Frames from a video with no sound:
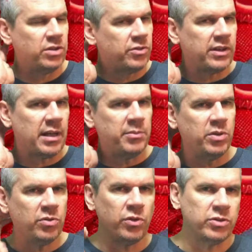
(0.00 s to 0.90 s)
So you've got that
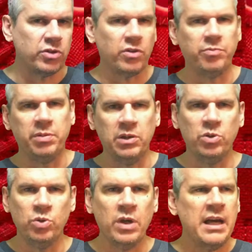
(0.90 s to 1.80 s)
beautiful sort of
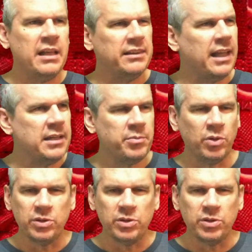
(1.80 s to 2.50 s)
blue, light blue.